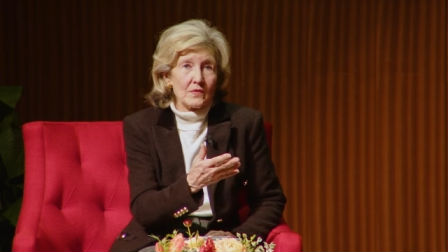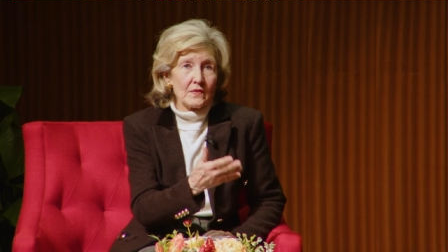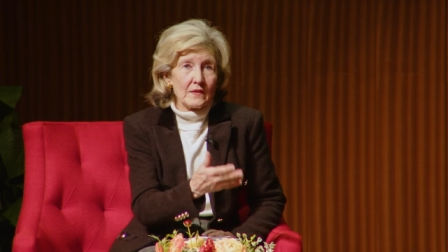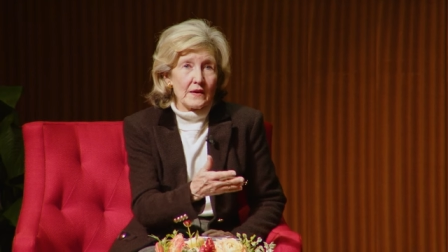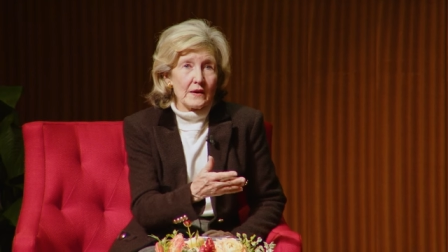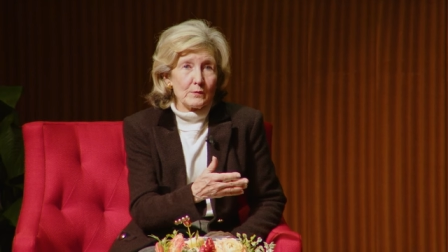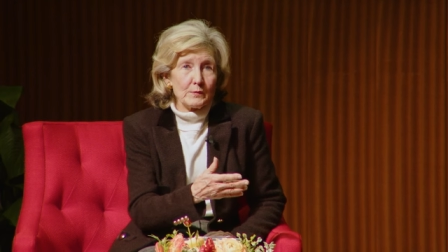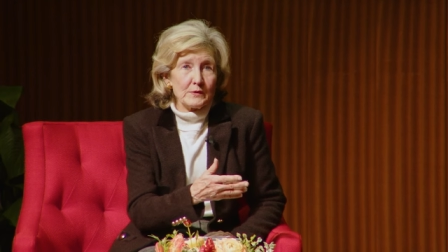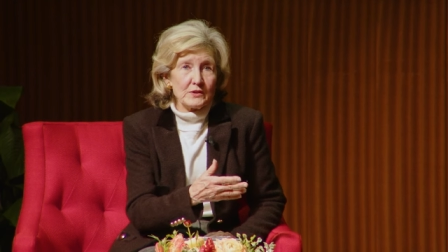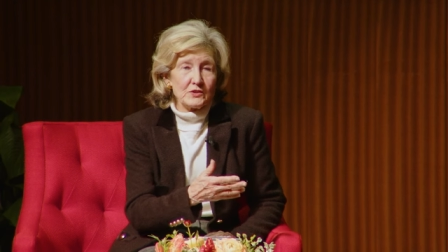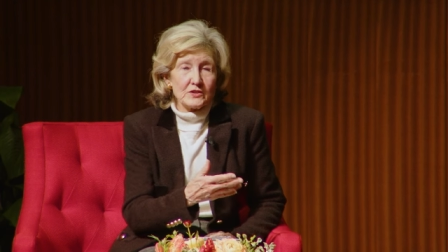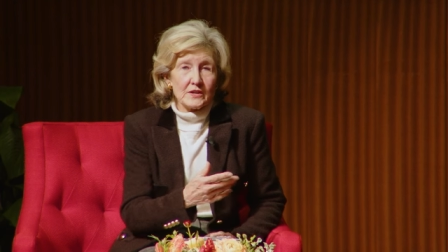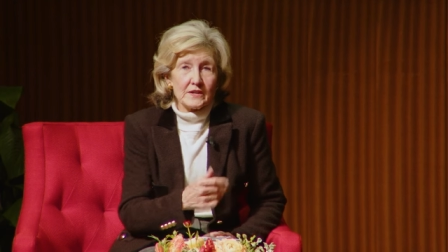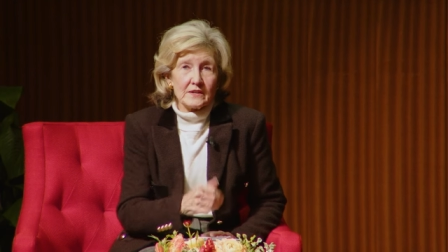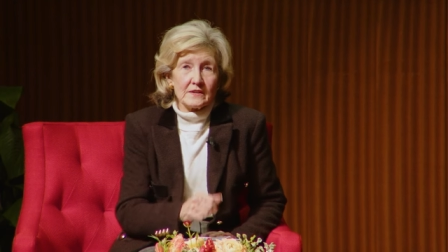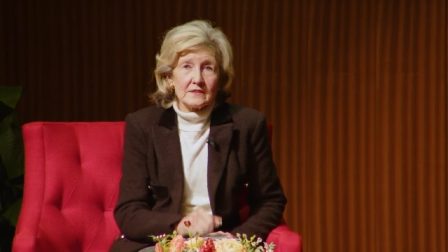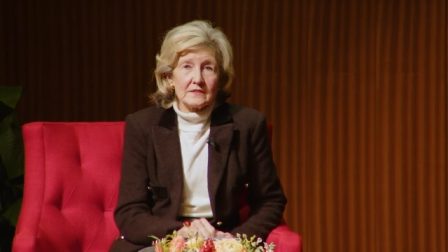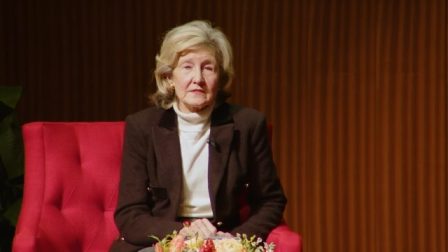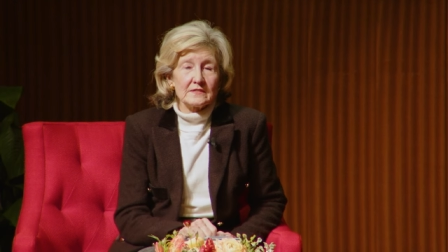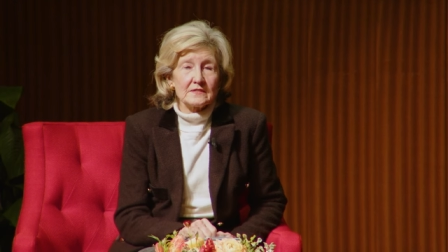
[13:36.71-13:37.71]

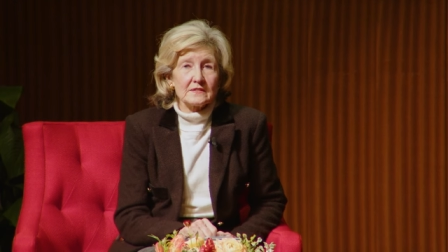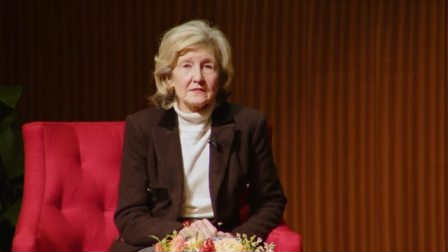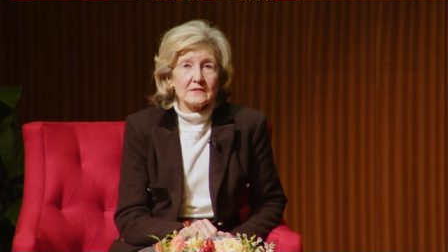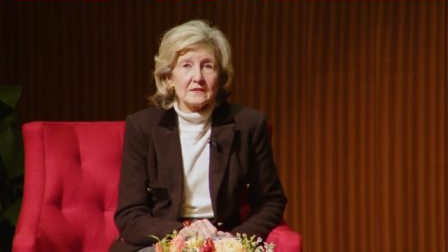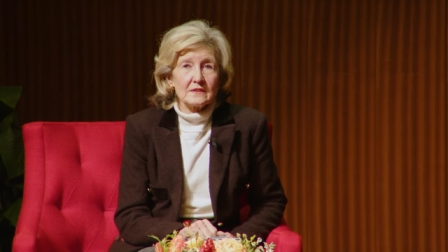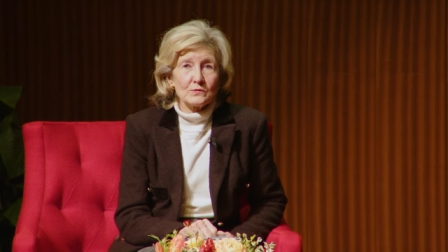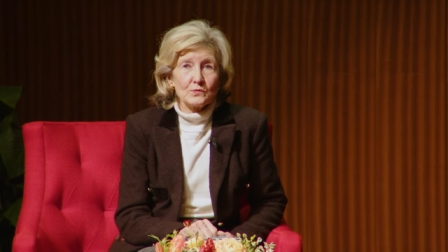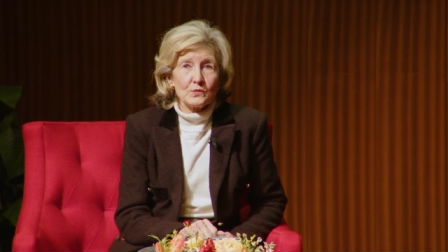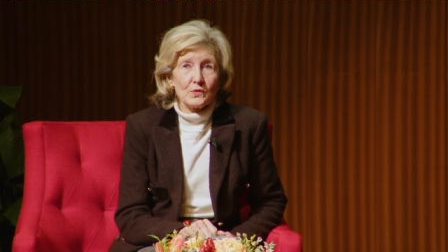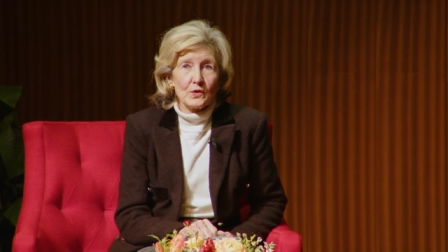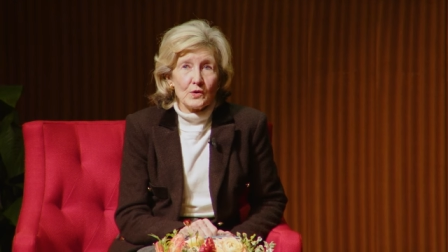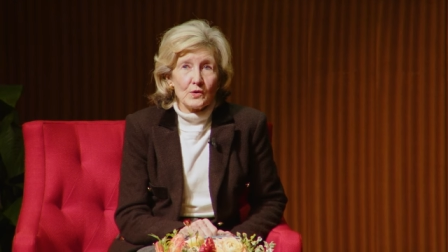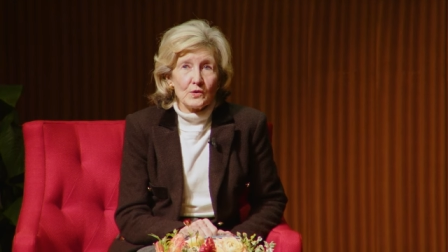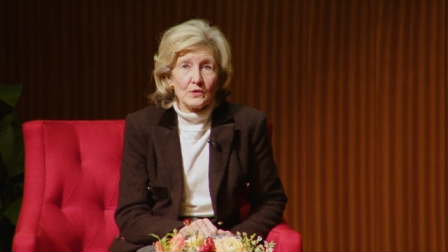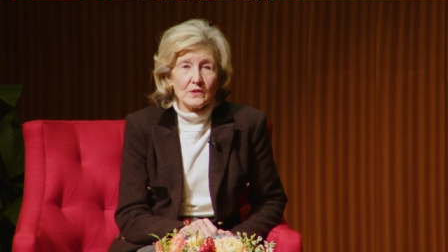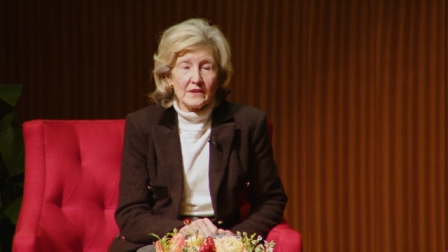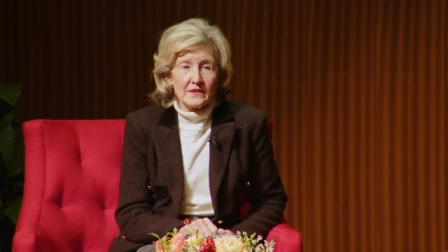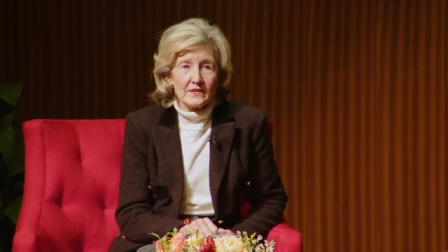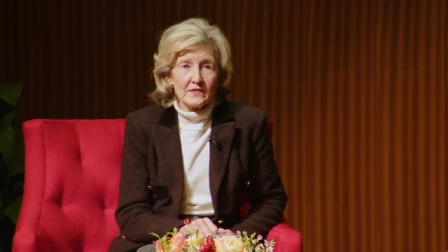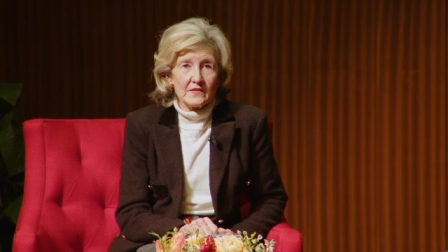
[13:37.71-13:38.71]
LBJ's
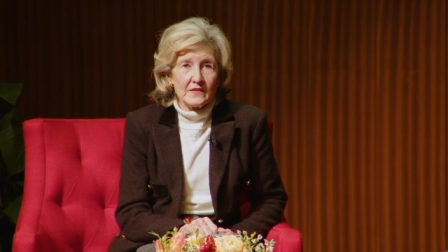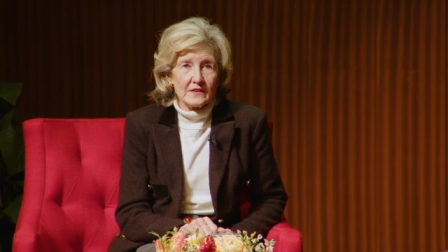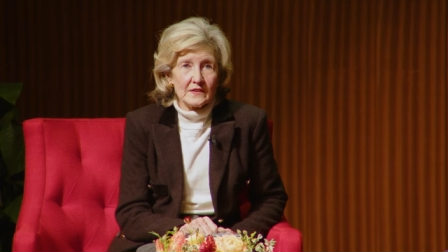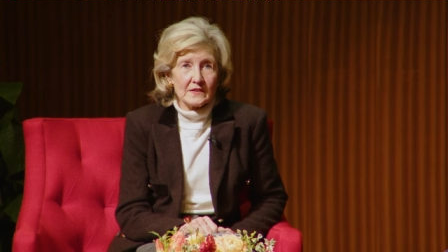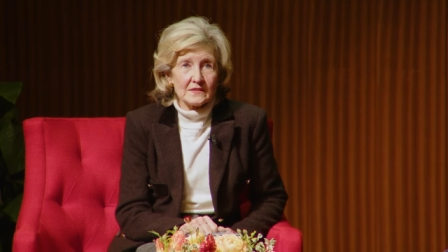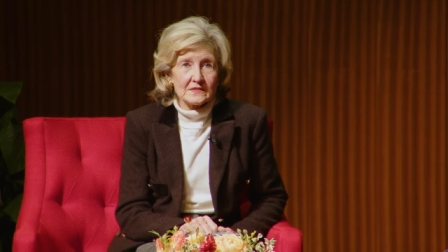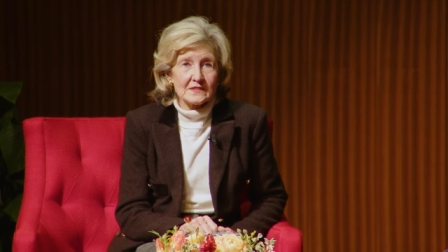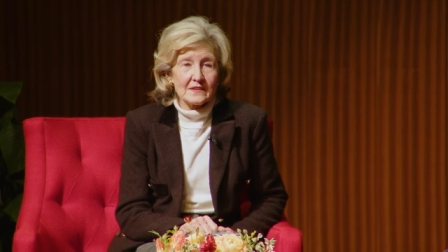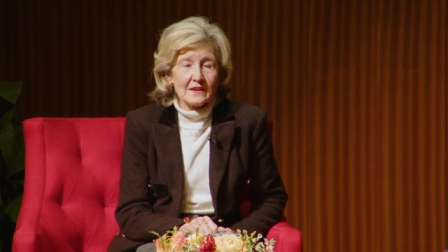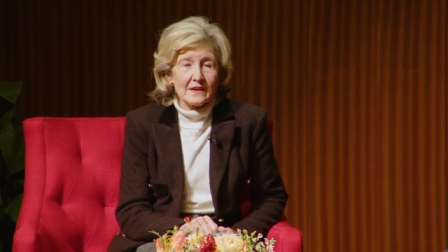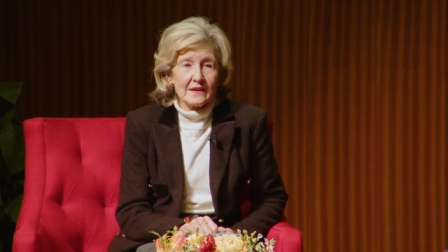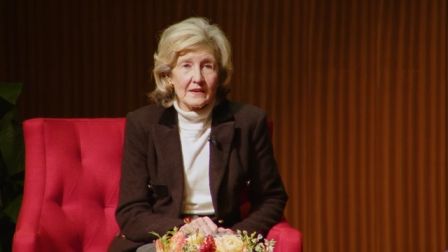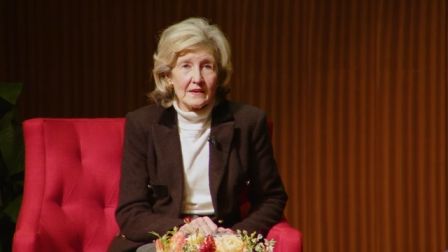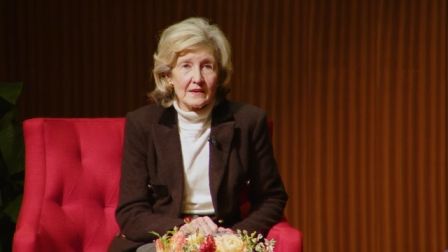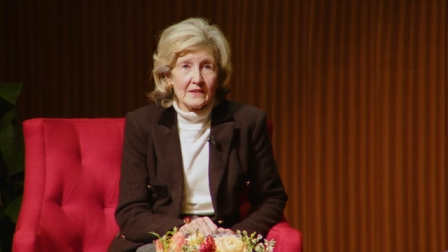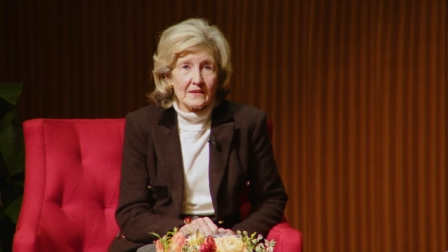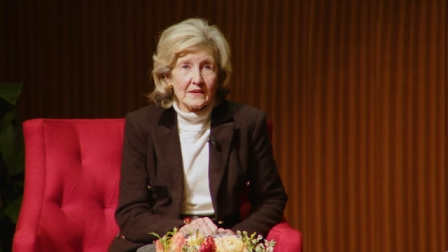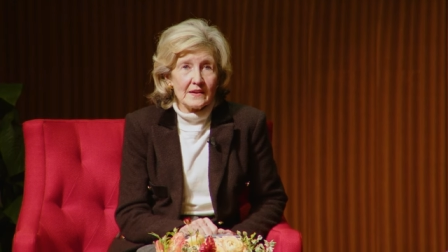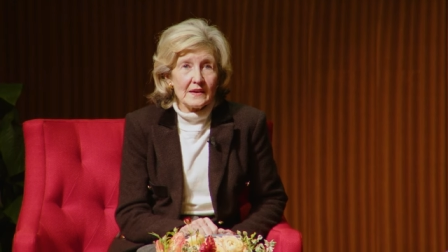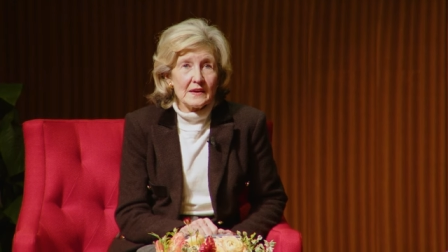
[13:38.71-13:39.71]
role in this,
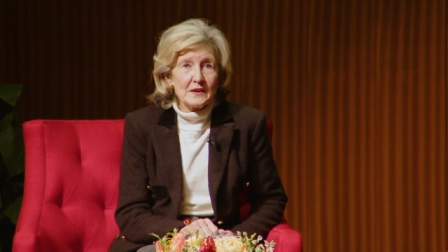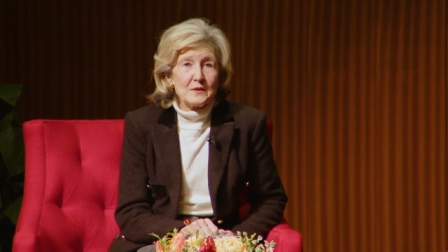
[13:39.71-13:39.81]
and